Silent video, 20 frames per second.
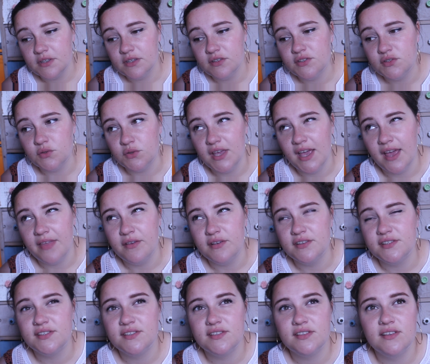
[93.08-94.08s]
So yeah,
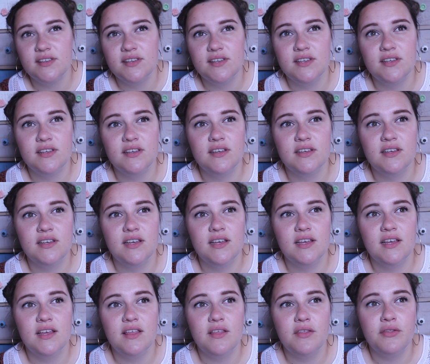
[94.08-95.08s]
there's
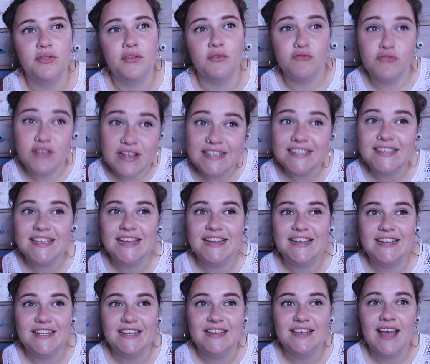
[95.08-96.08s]
the
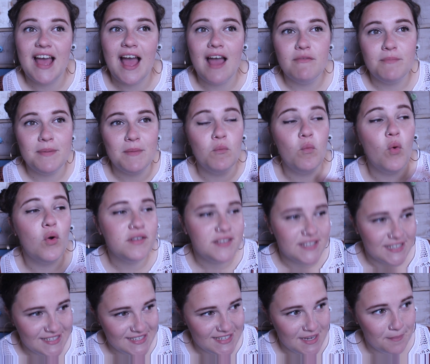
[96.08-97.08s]
reason I've been
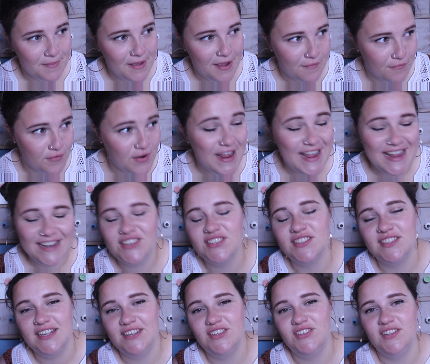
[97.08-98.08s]
wanting to come back for ages
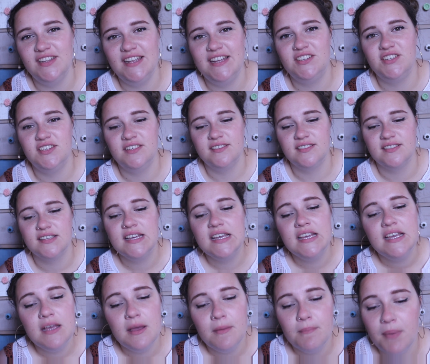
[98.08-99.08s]
and ages and ages,
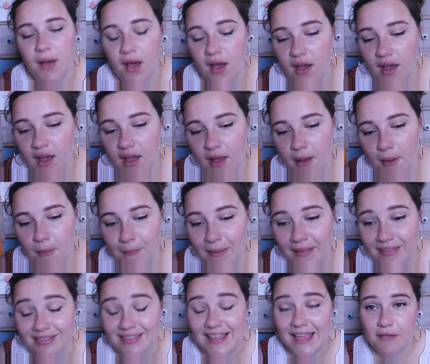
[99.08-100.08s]
but my
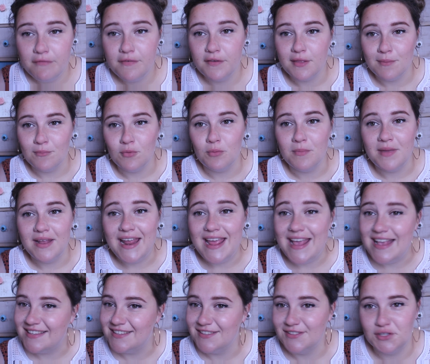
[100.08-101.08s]
life at the moment
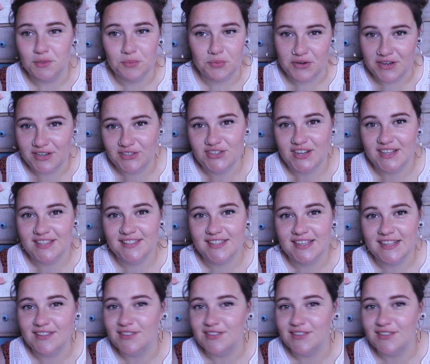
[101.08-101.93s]
isn't super interesting.